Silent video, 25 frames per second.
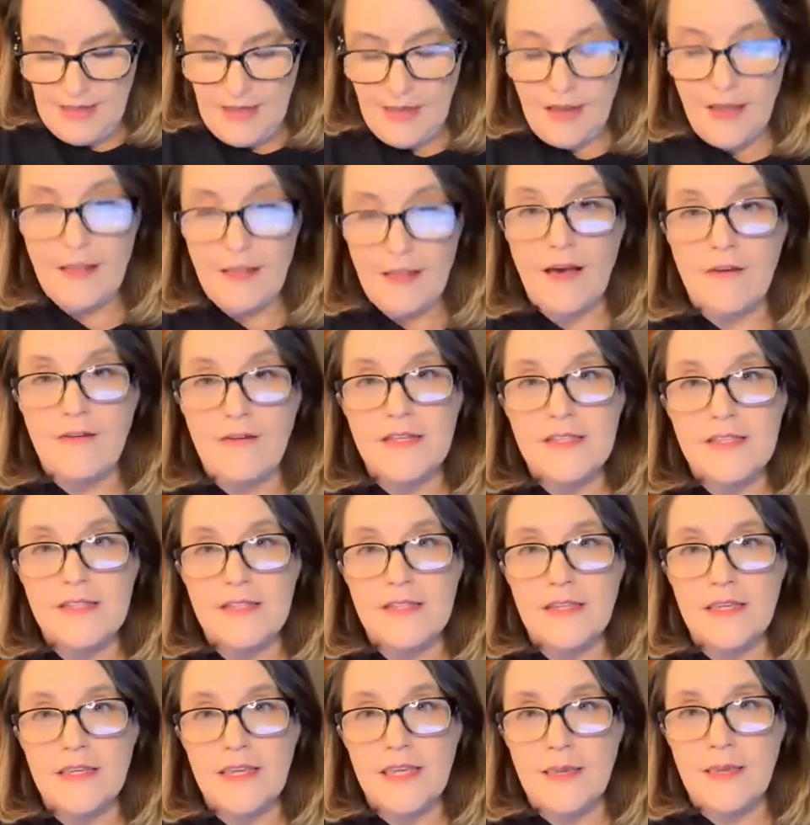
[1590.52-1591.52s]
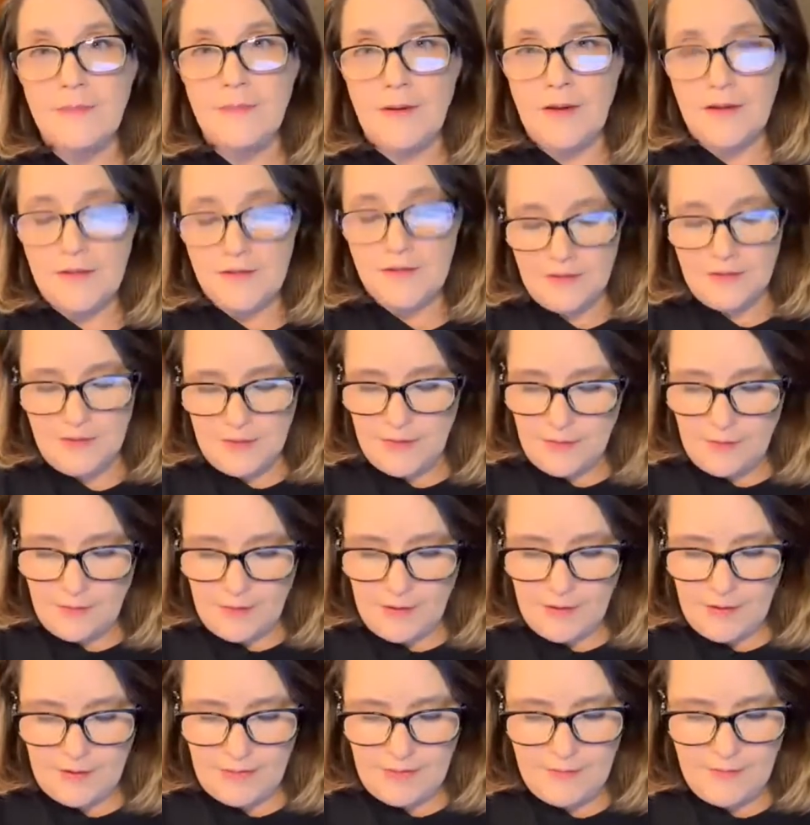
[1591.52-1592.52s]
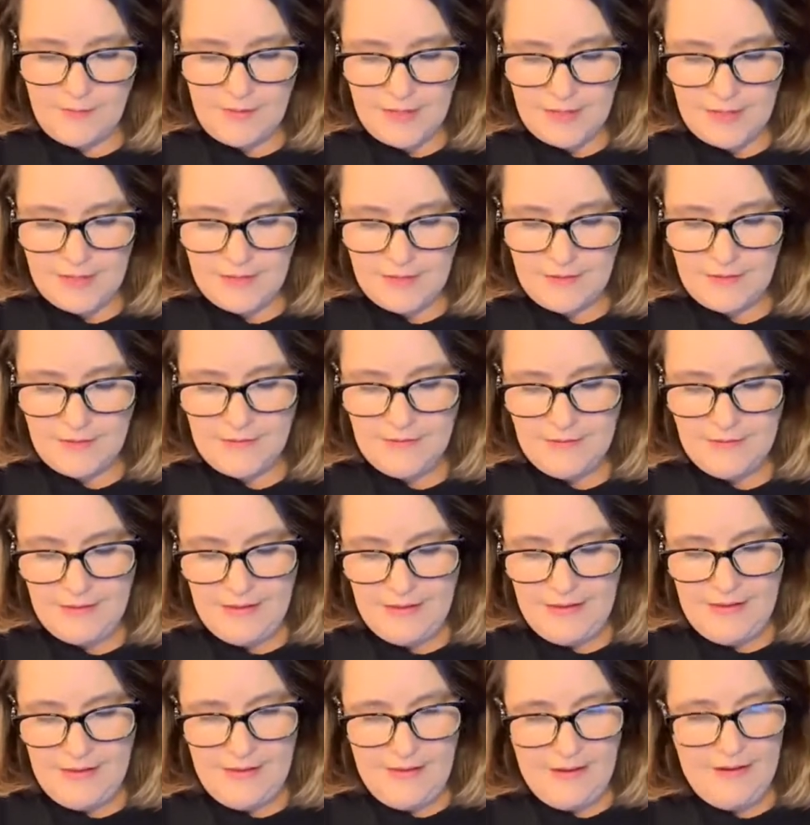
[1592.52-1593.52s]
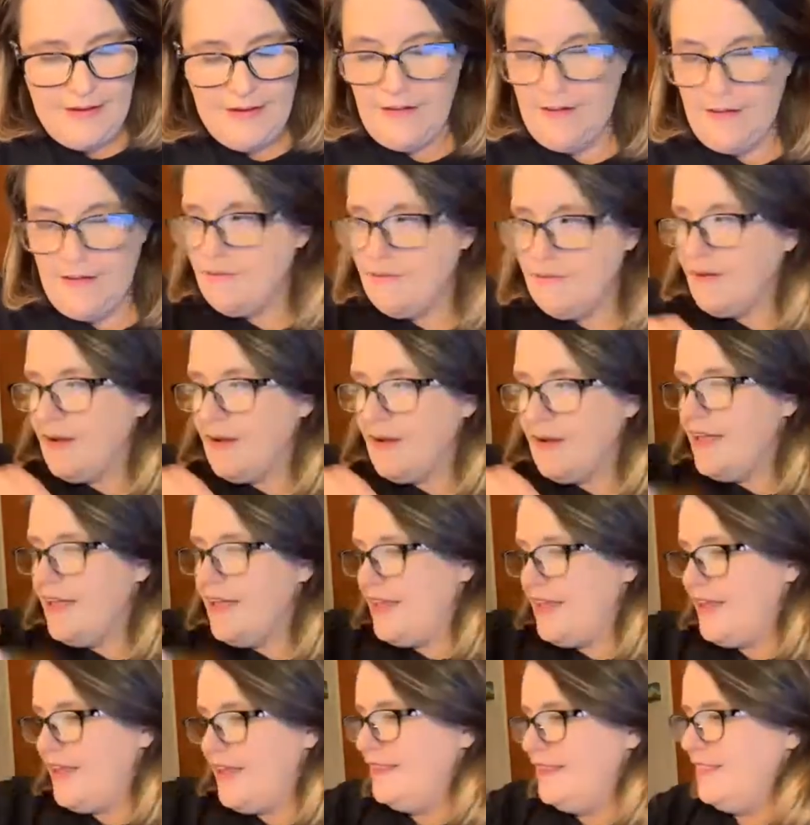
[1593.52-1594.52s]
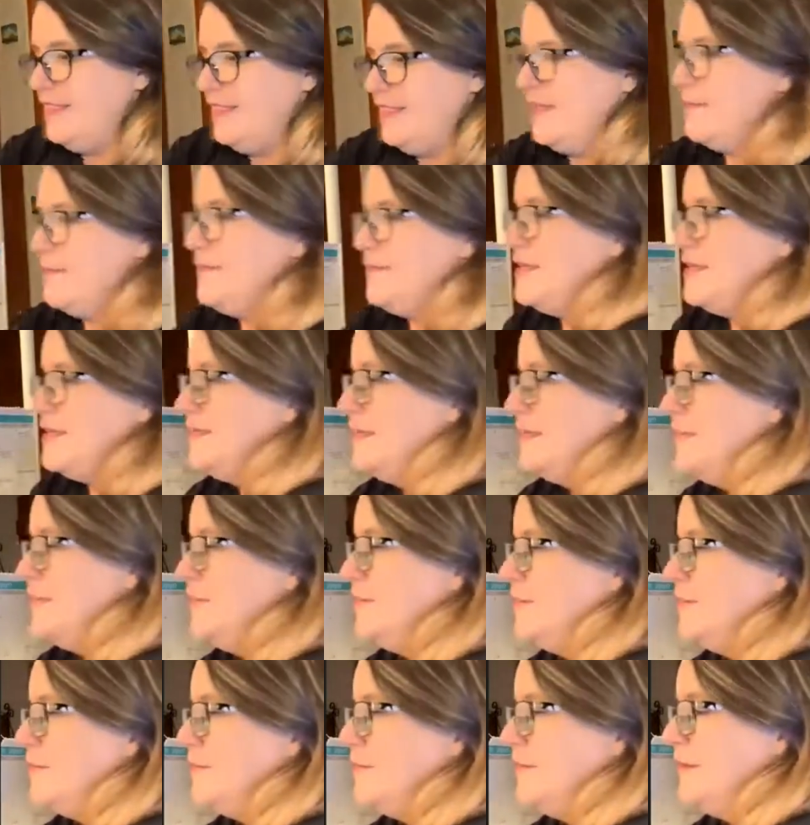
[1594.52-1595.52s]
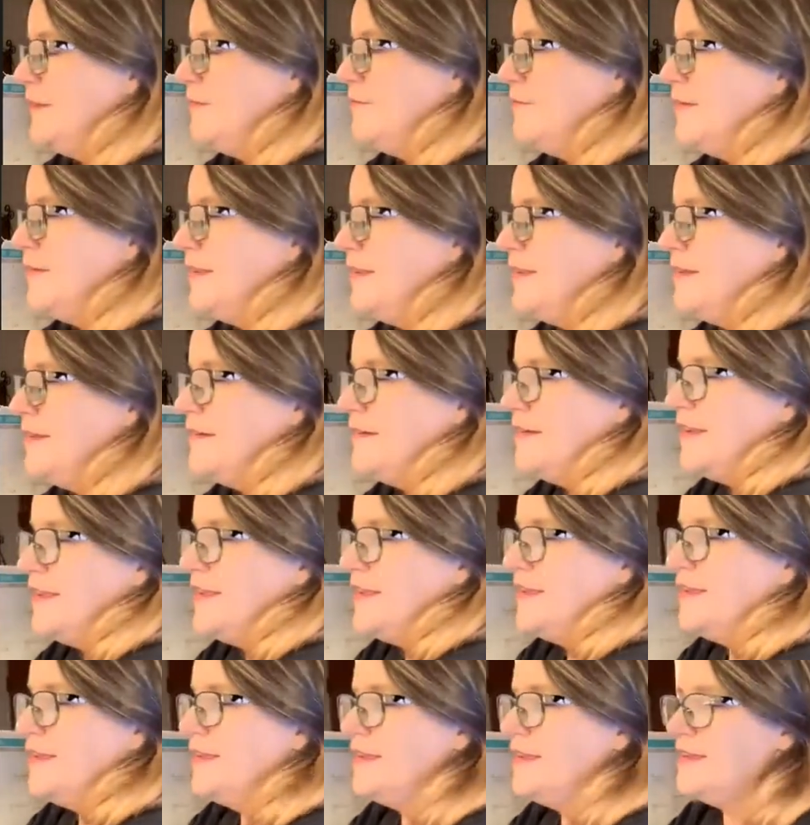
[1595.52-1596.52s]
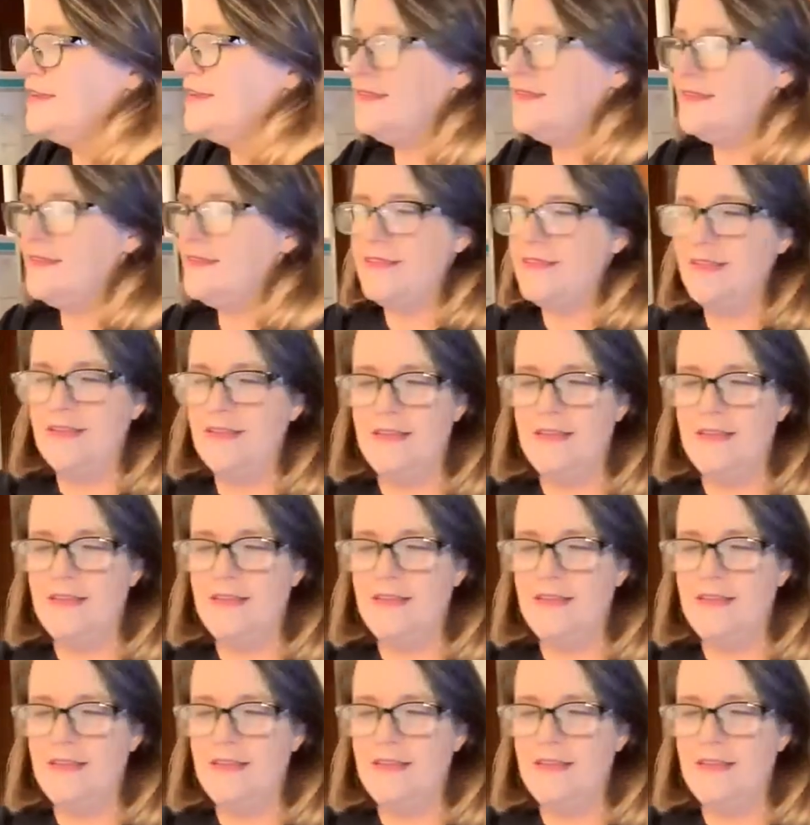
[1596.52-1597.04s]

allow us to keep on doing the work that we do. All righty, let me see who the big winner is.